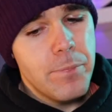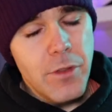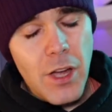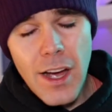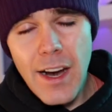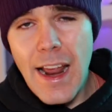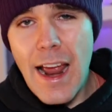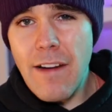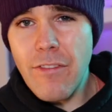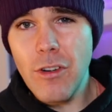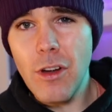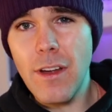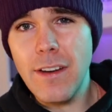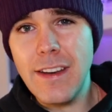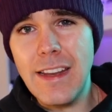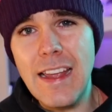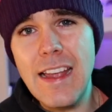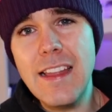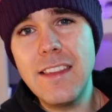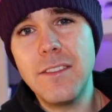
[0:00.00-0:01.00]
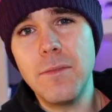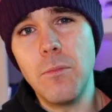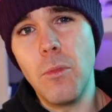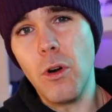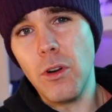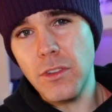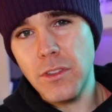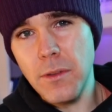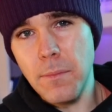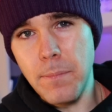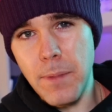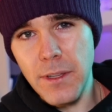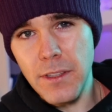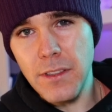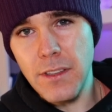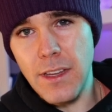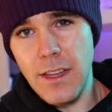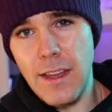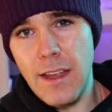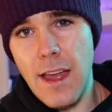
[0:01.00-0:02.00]
not everyone needs more
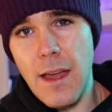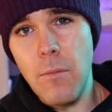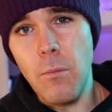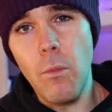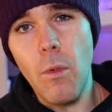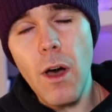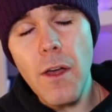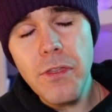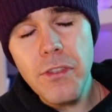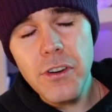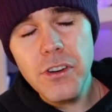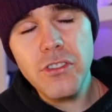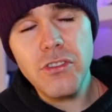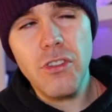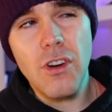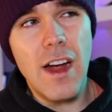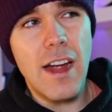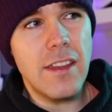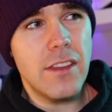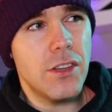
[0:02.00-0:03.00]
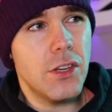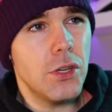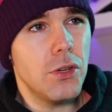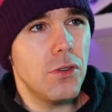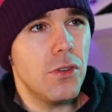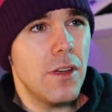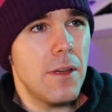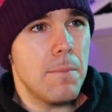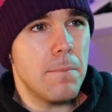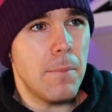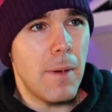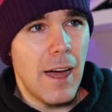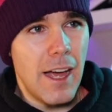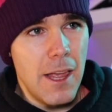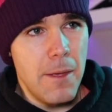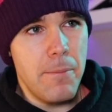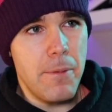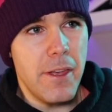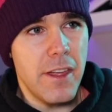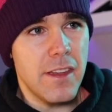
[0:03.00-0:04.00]
stability, and what they're trying to do, in my
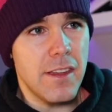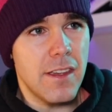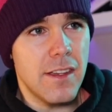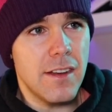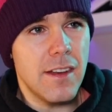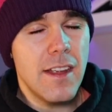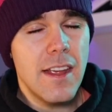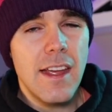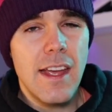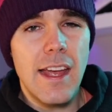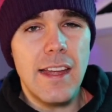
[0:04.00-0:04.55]
opinion,